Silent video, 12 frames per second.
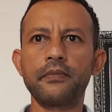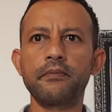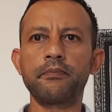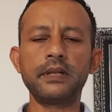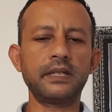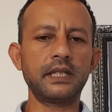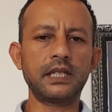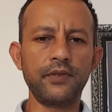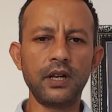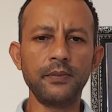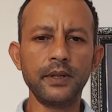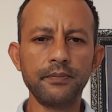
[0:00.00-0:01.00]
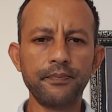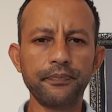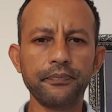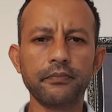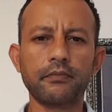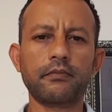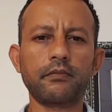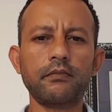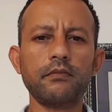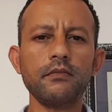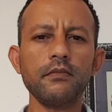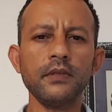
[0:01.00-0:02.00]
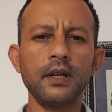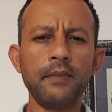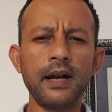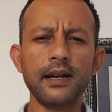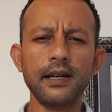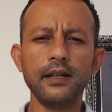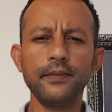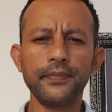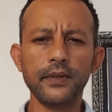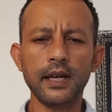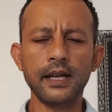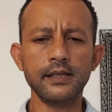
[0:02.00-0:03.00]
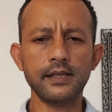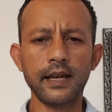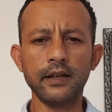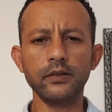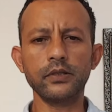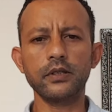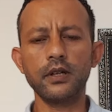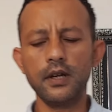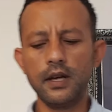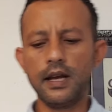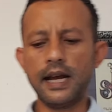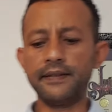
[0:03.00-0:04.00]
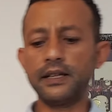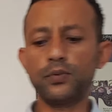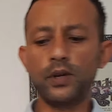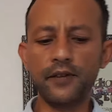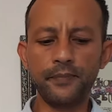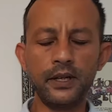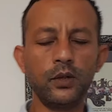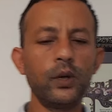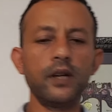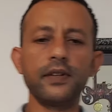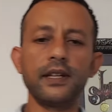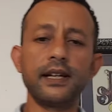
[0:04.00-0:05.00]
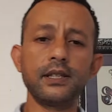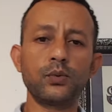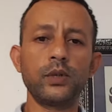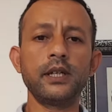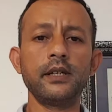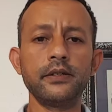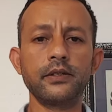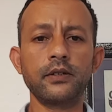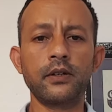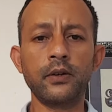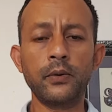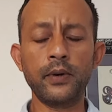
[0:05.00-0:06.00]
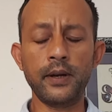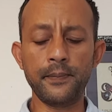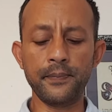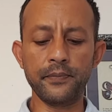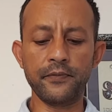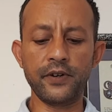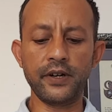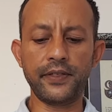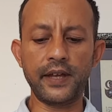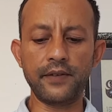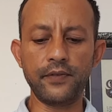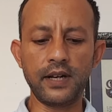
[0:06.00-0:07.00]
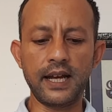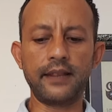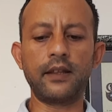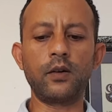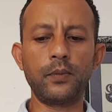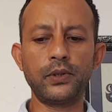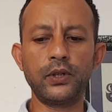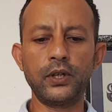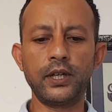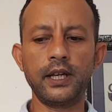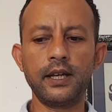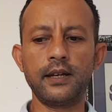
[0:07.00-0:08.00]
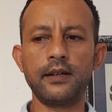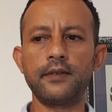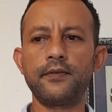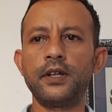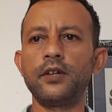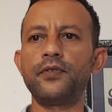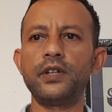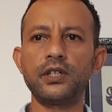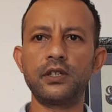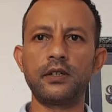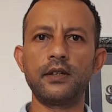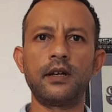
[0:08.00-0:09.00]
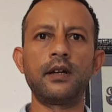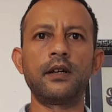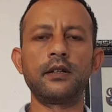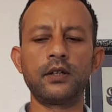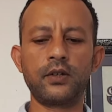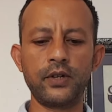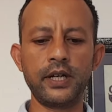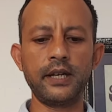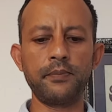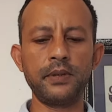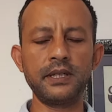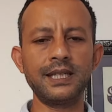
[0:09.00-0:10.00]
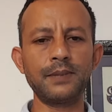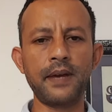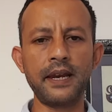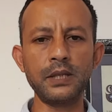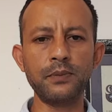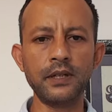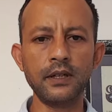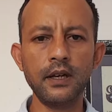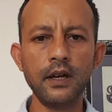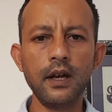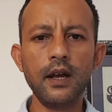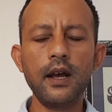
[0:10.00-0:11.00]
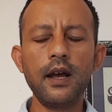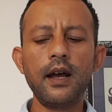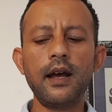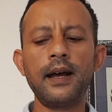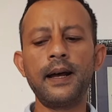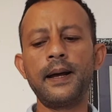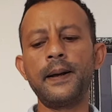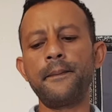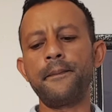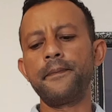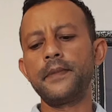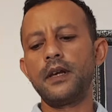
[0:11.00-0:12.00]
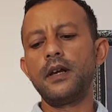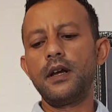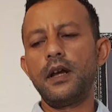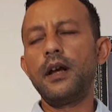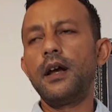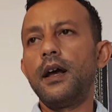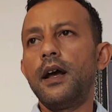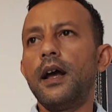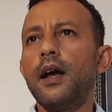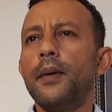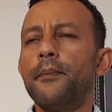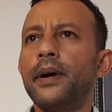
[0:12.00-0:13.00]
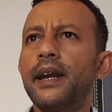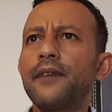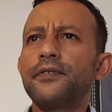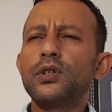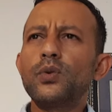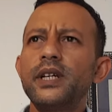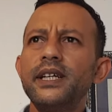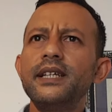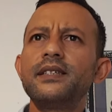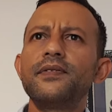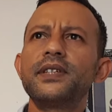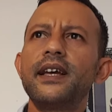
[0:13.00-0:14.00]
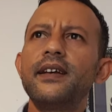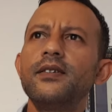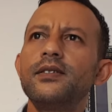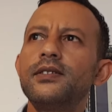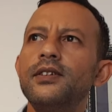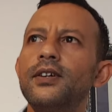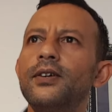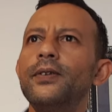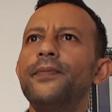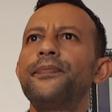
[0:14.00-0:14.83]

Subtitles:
business development, marketing, and sales. And that's what I've been doing for the last 20 years, so I'm very thankful I had that opportunity and, you know, finished a degree in business management. But after 20 years of sales, you know,